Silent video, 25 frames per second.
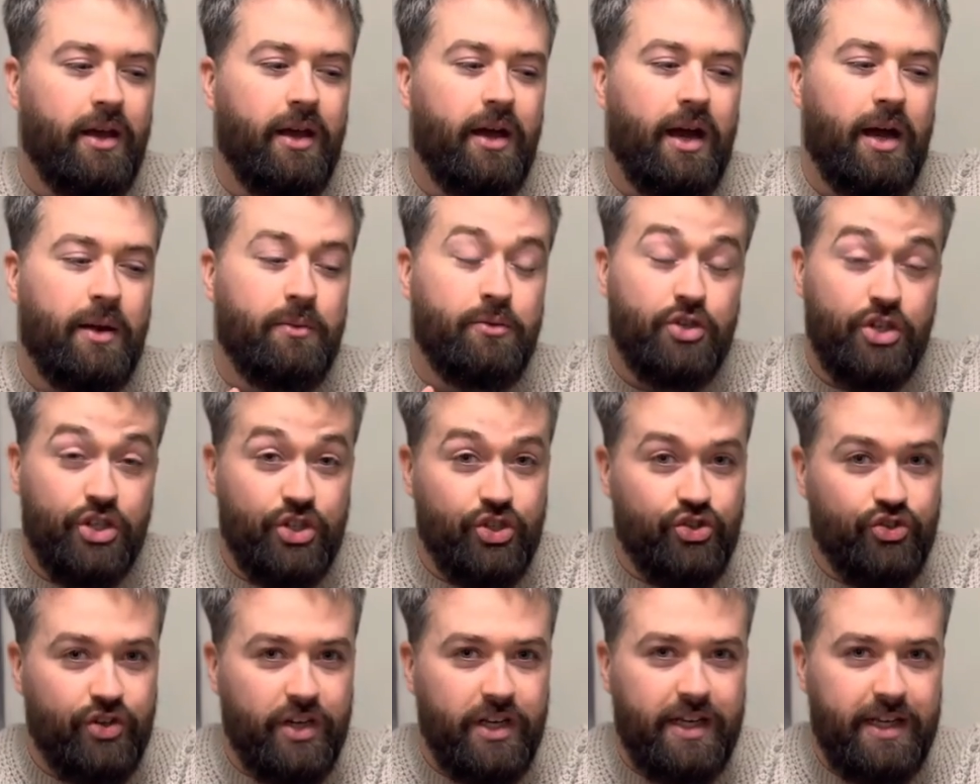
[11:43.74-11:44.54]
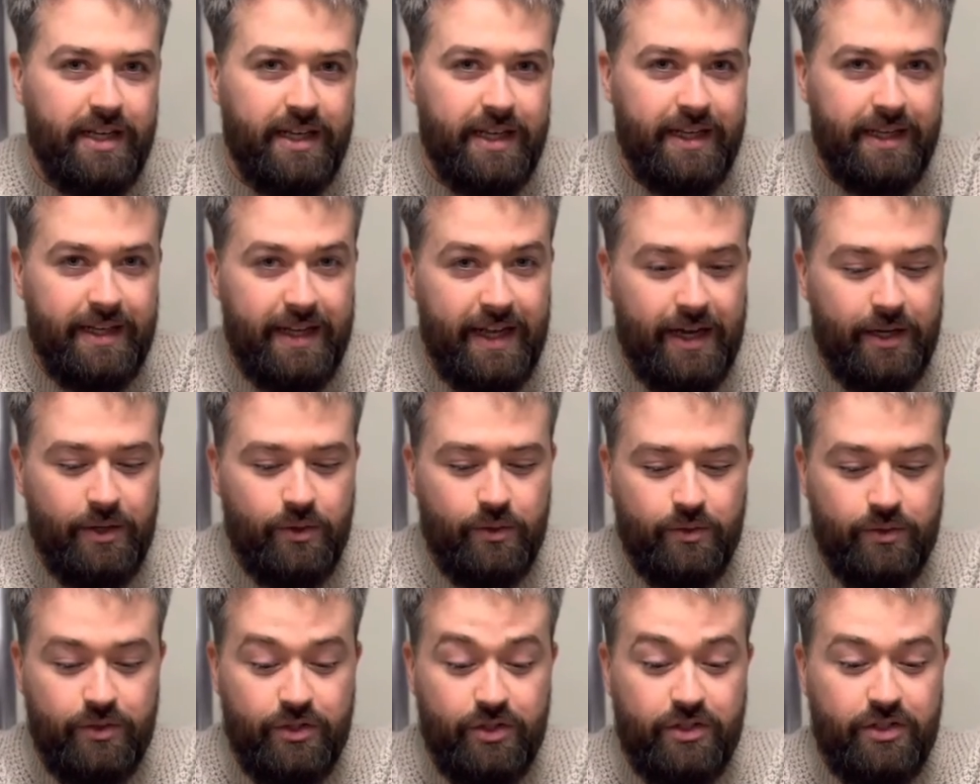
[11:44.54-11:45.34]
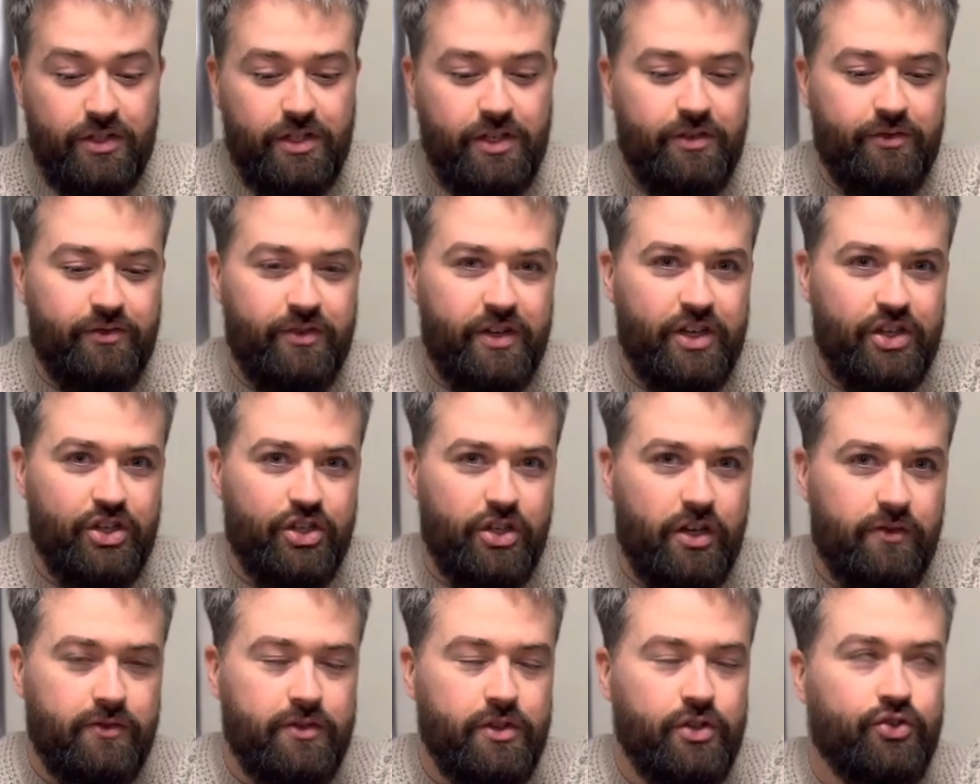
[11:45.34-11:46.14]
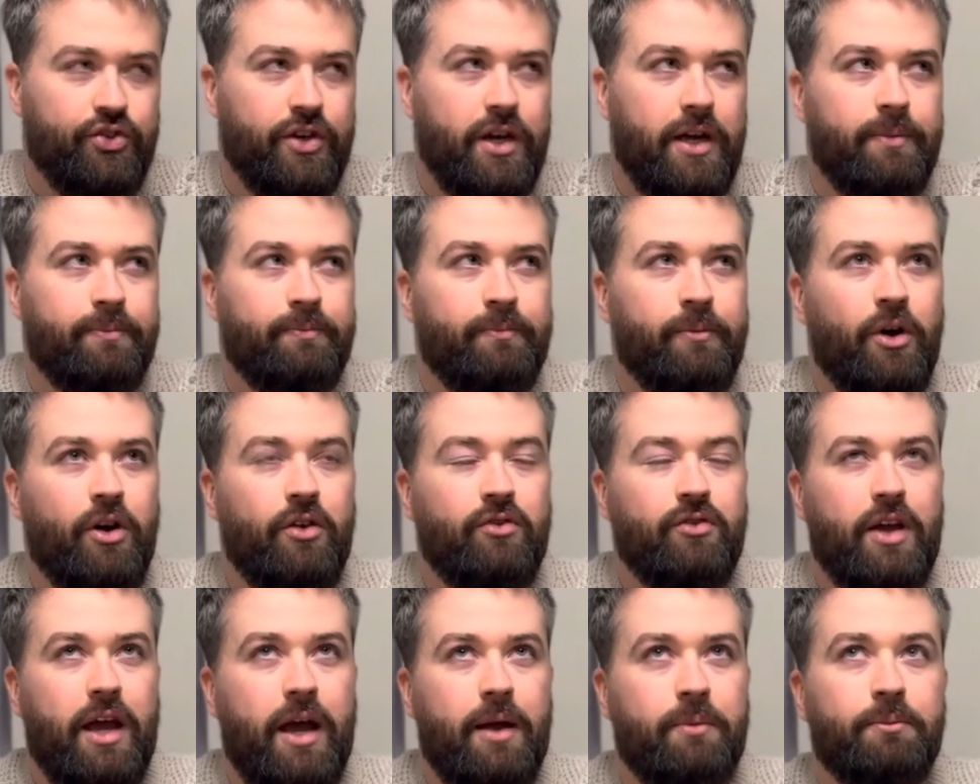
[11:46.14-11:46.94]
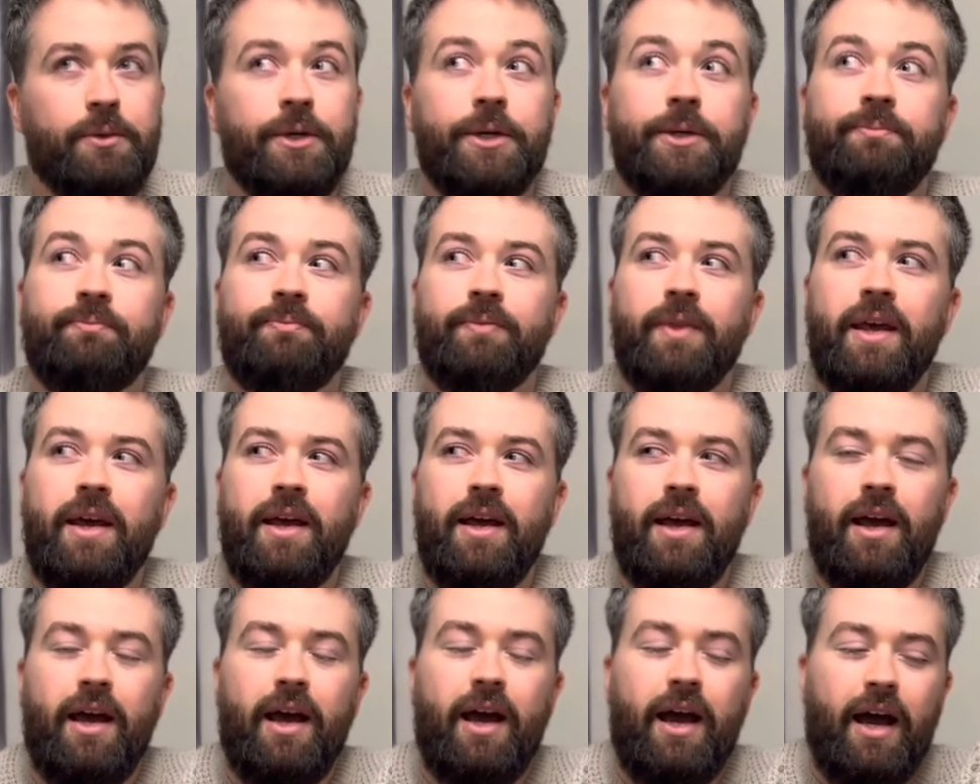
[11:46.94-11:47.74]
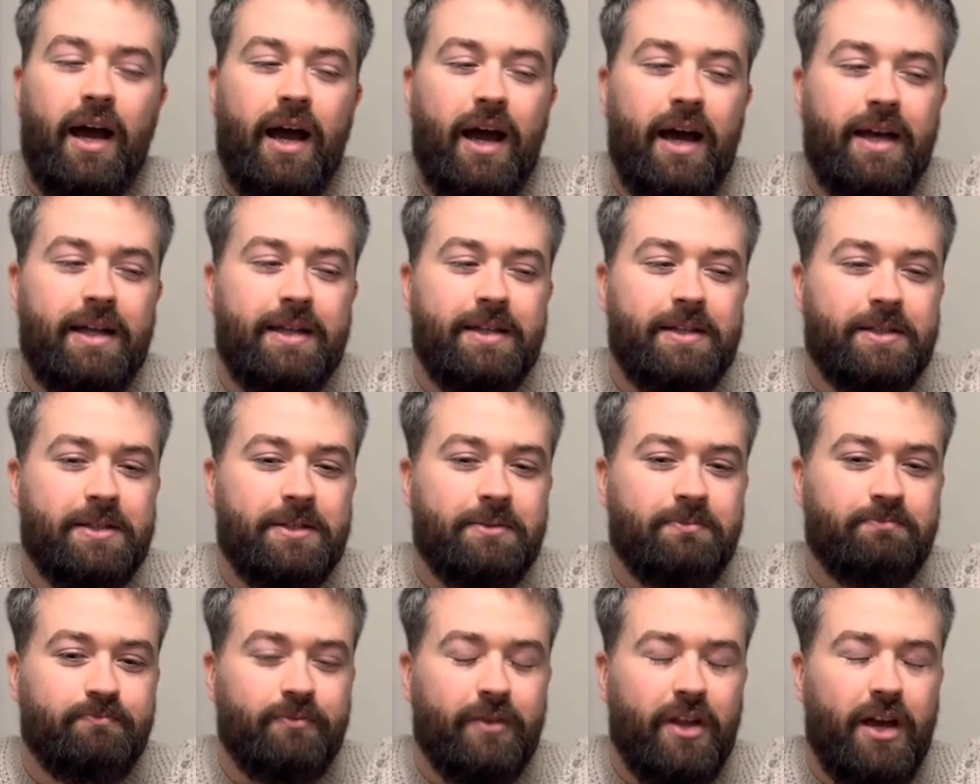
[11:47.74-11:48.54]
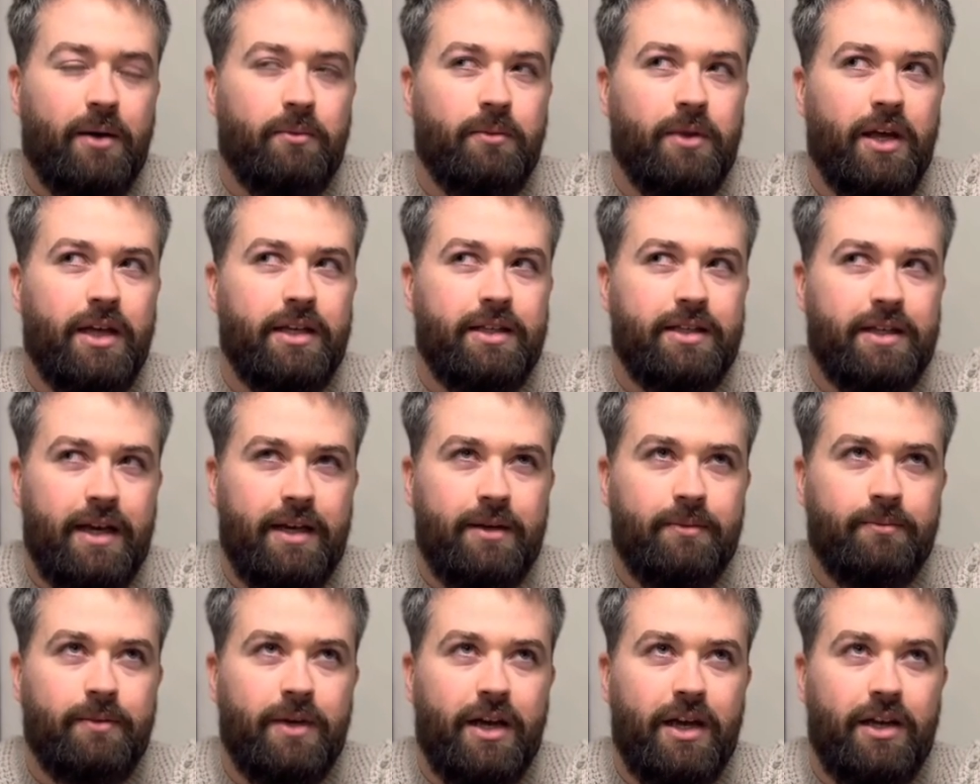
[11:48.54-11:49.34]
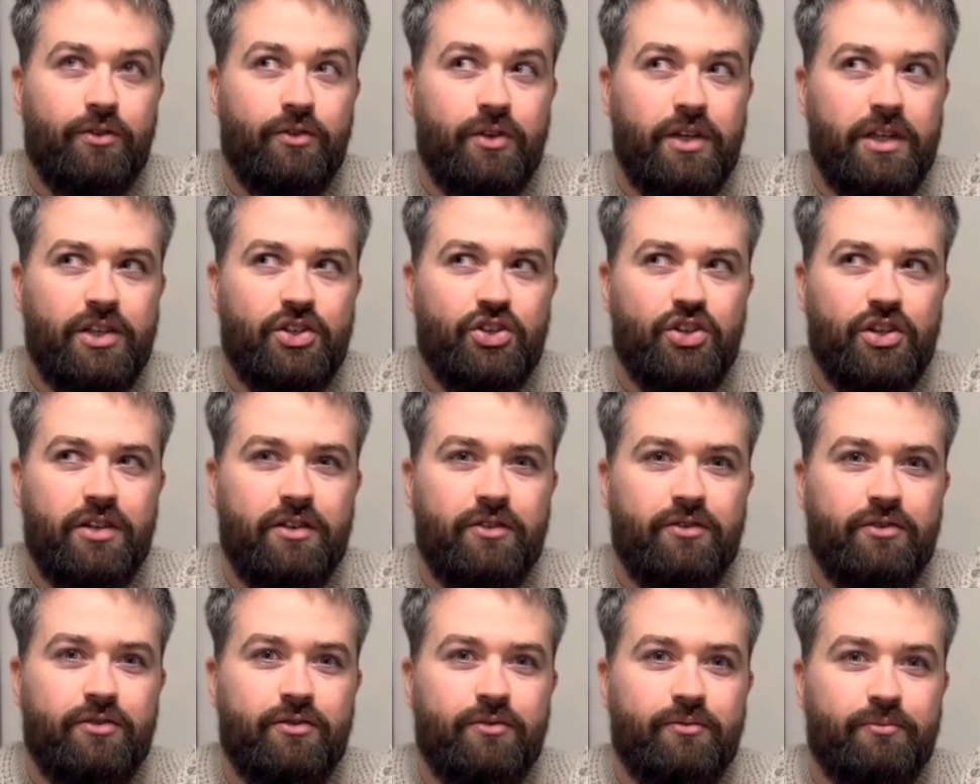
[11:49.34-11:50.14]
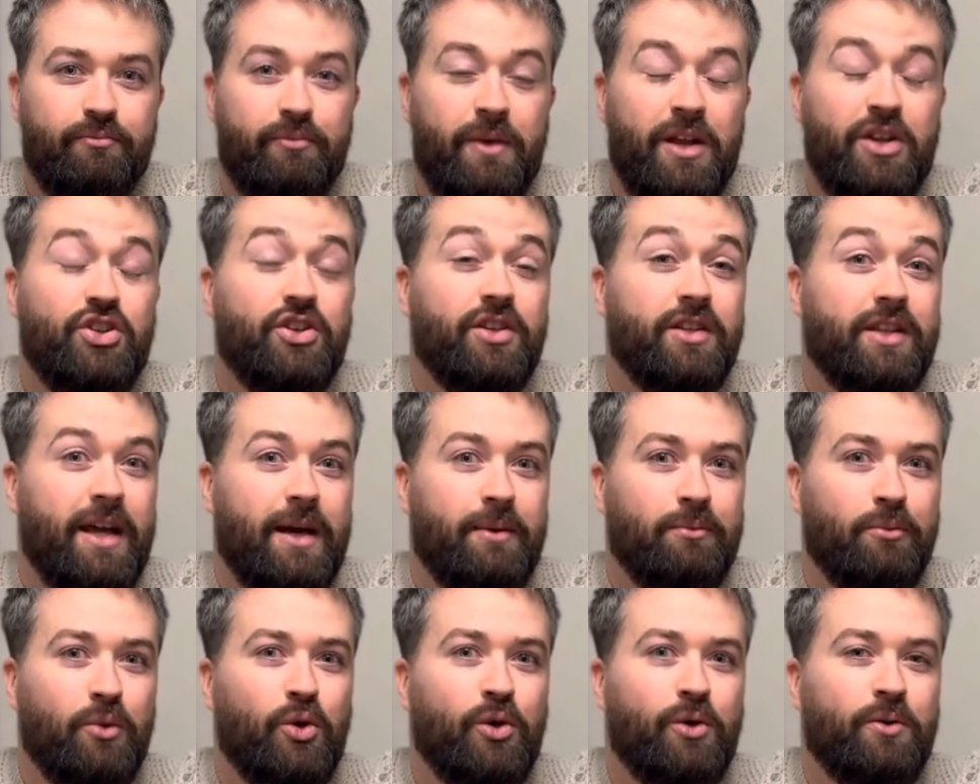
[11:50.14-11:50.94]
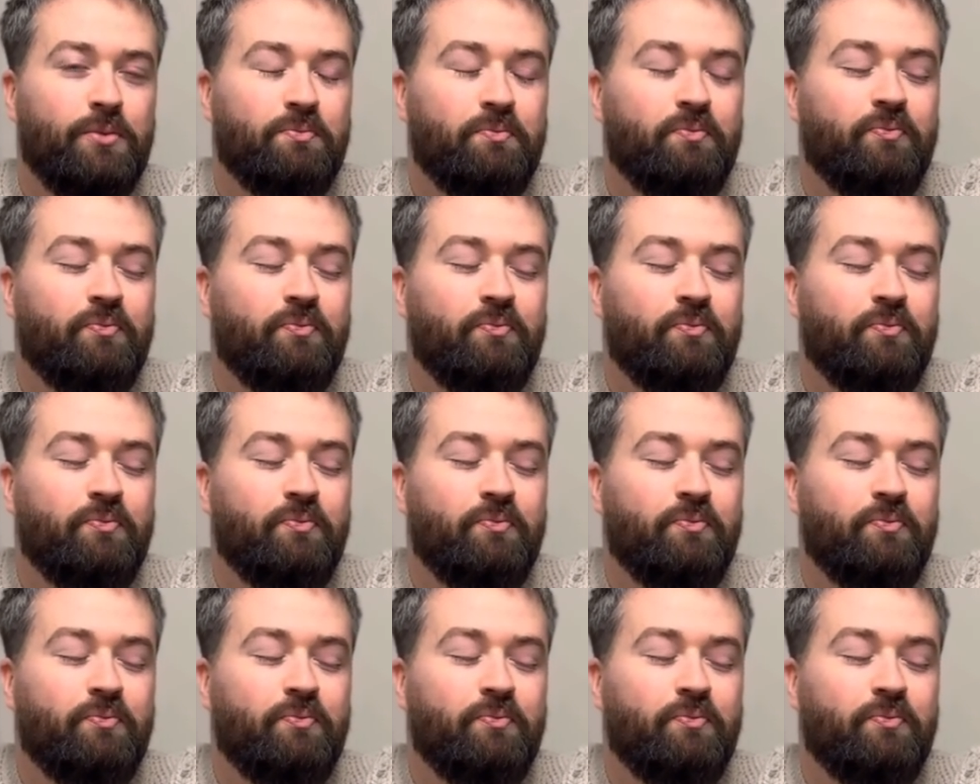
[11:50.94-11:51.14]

I'm just drinking it now to finish off the dram off camera. And I'm like, damn, I really should have mentioned that more.